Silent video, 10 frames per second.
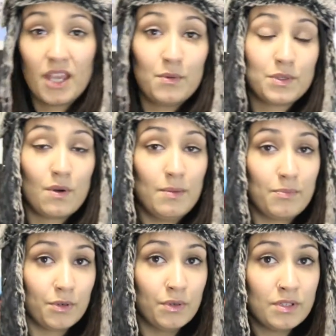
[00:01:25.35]
It was
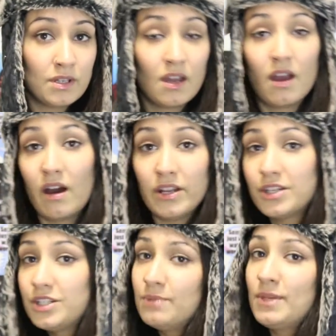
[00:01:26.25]
quite broad, and
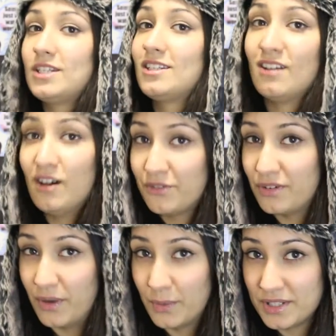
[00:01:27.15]
I could do medicine
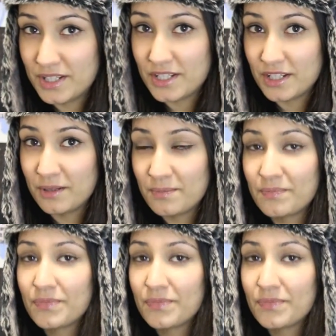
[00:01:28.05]
after if I wanted to.